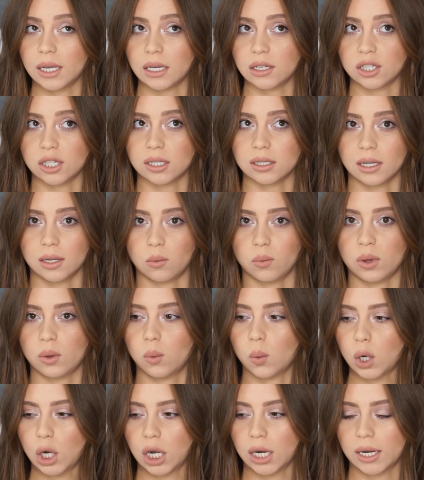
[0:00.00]
It's just like with
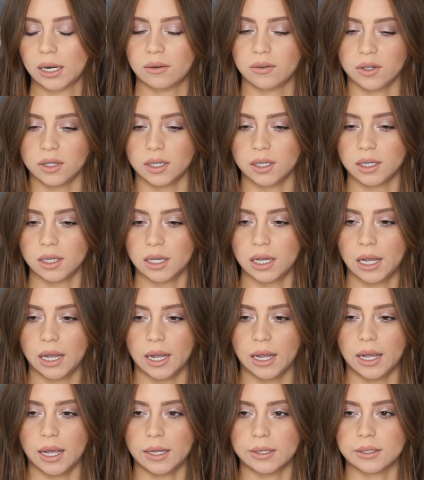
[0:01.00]
work and everything,
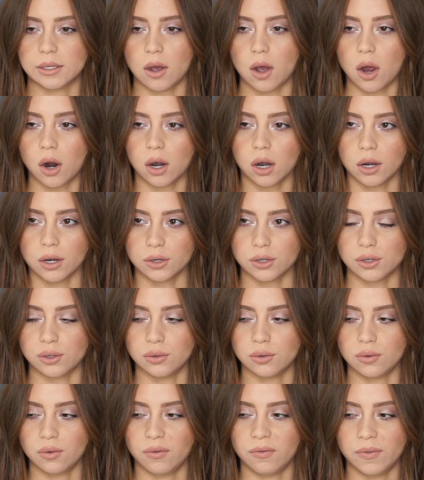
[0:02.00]
it's hard
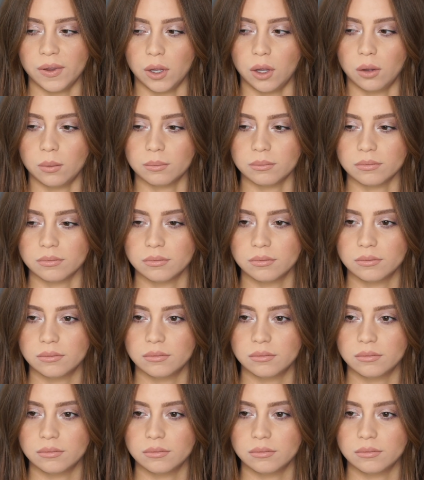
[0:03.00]
to film